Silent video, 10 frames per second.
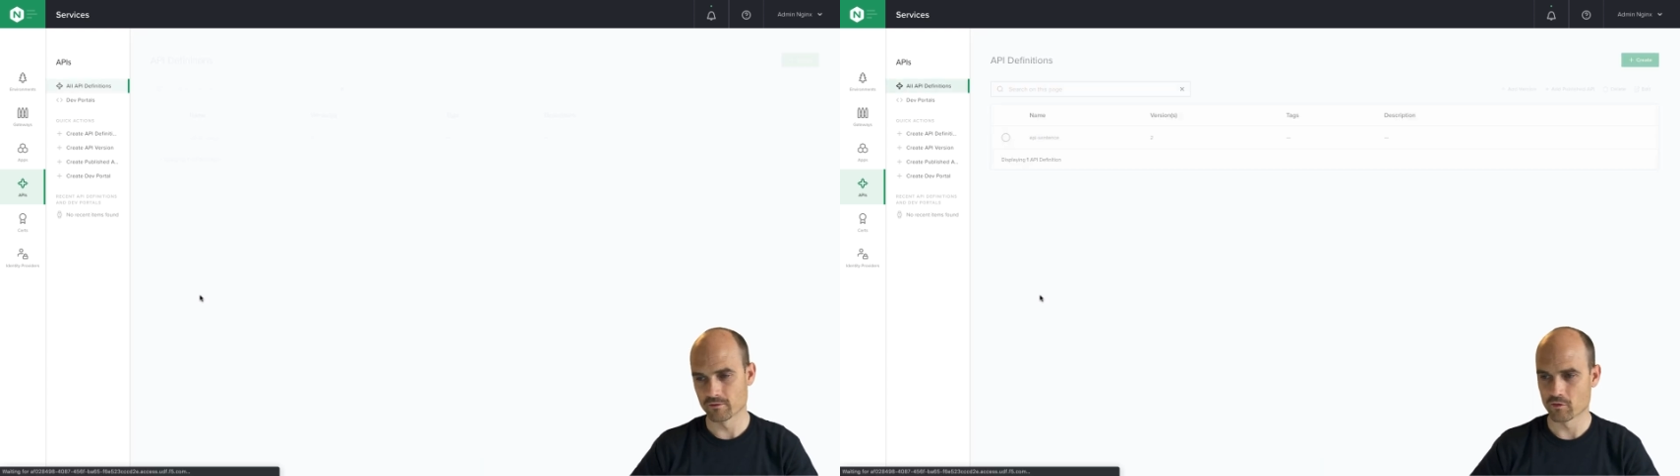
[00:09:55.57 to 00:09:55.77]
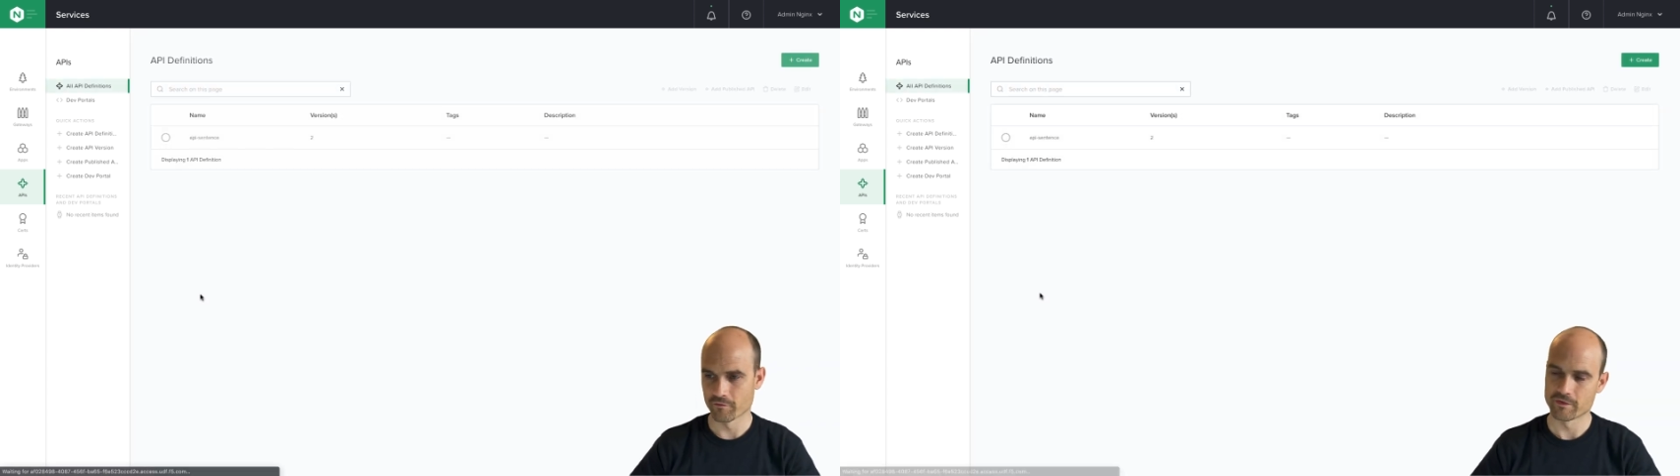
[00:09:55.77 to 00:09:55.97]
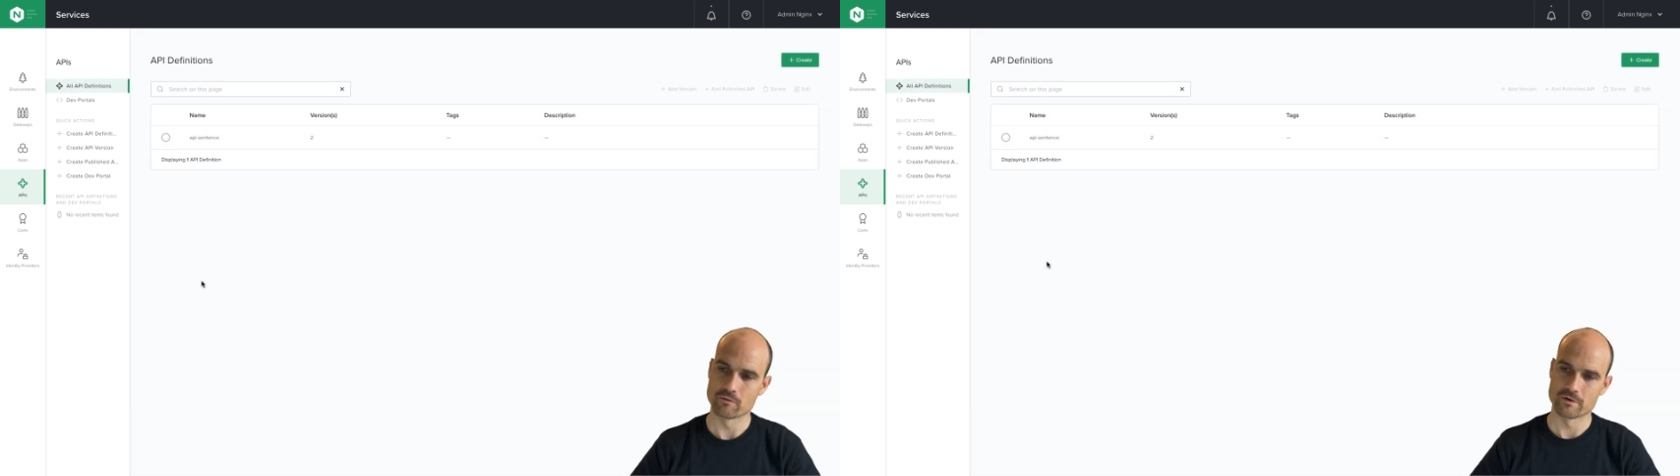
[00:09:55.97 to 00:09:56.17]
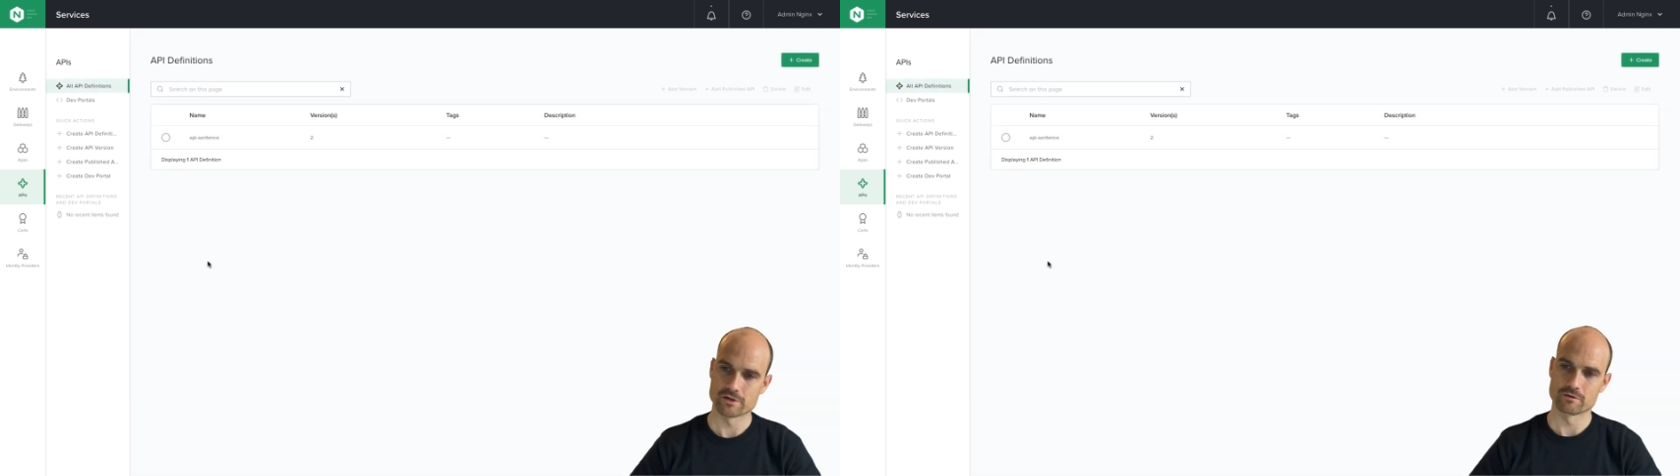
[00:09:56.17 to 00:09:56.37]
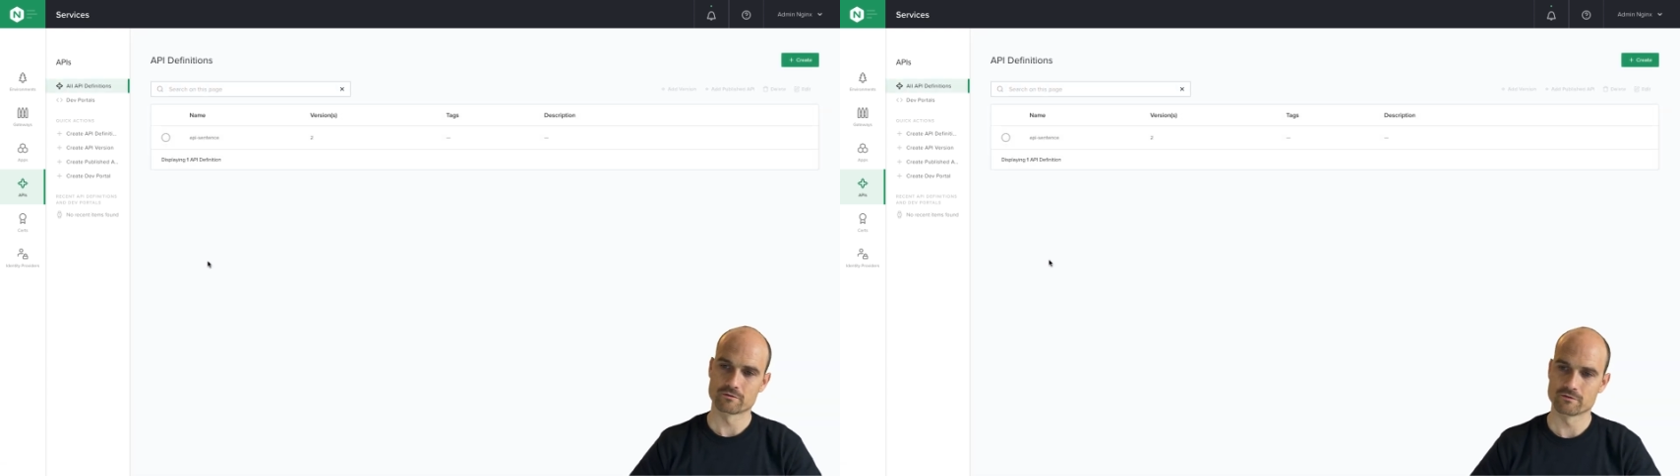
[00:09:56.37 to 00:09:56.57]

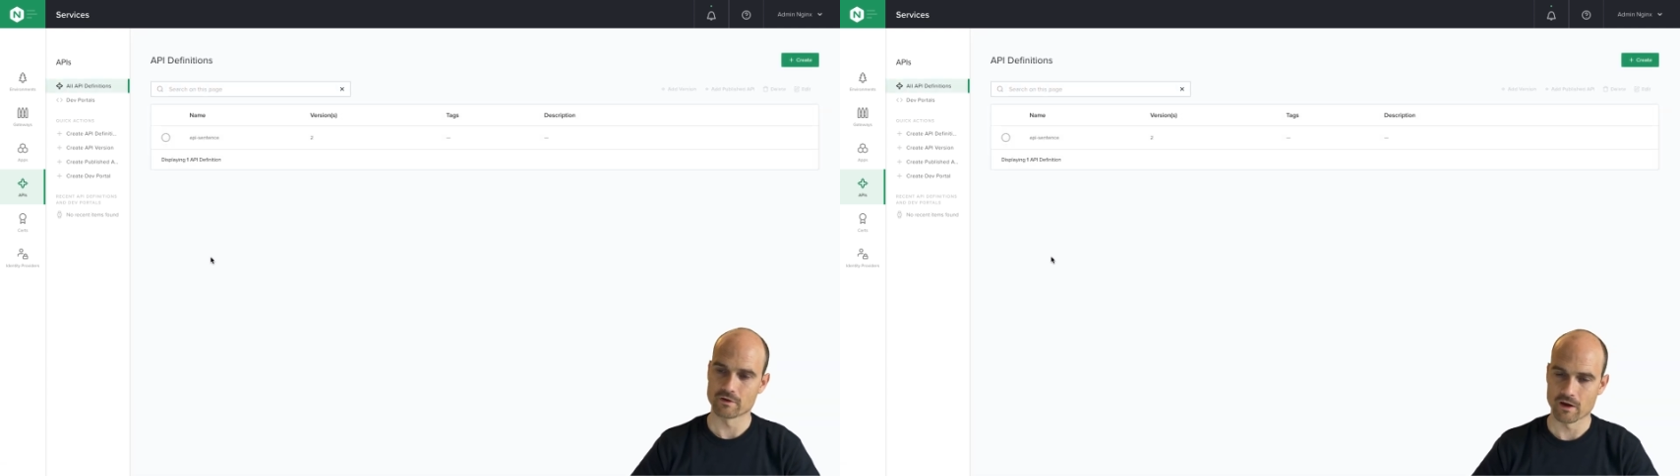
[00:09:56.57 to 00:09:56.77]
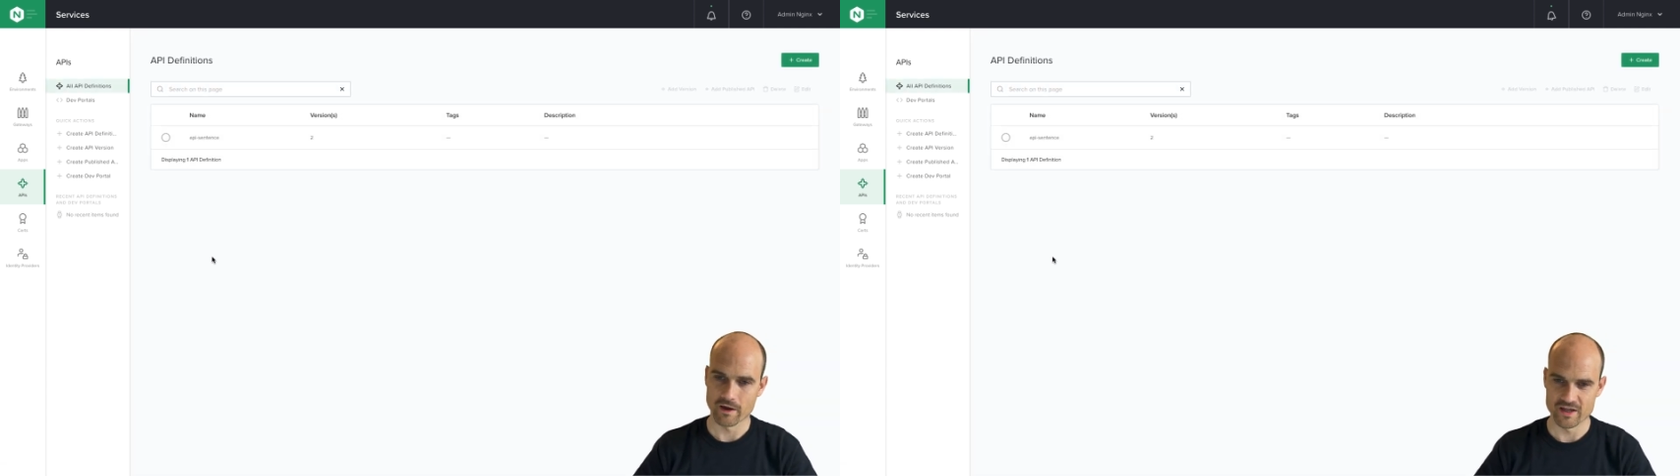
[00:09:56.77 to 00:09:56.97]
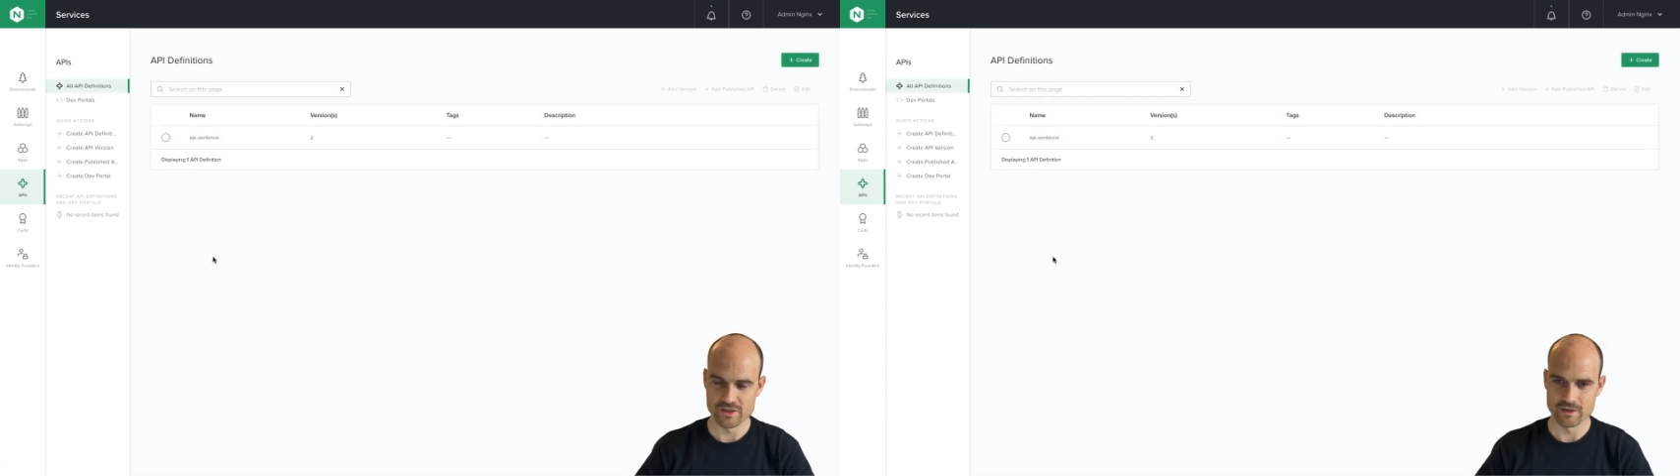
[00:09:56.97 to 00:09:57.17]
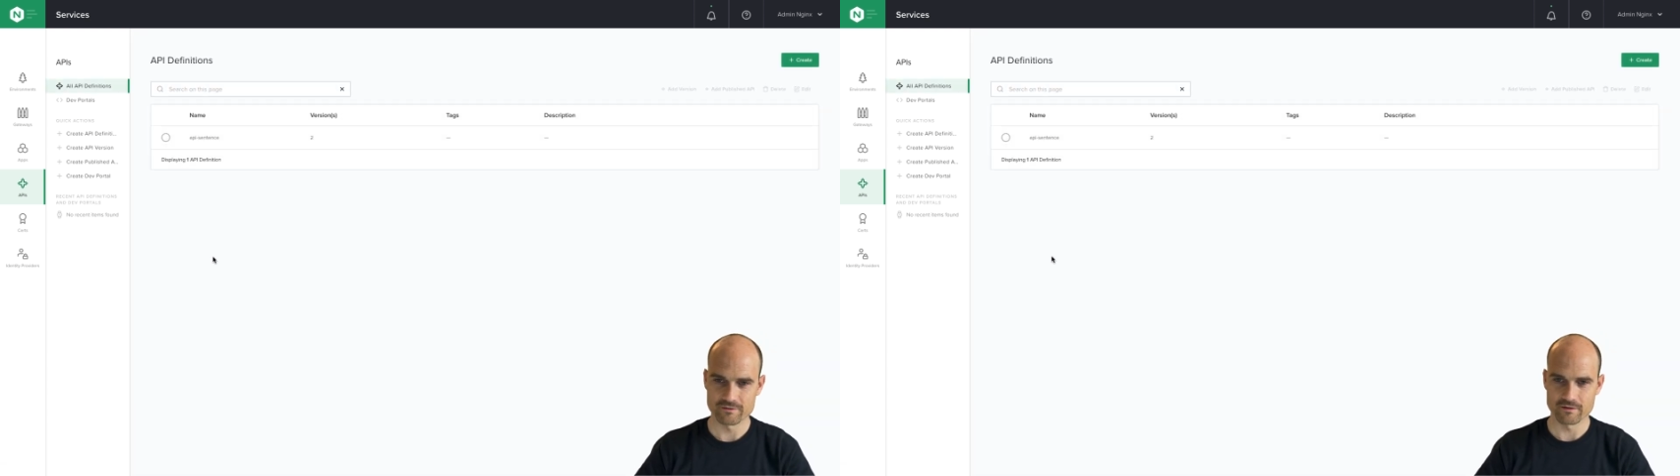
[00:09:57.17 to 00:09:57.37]
configuration to the Nginx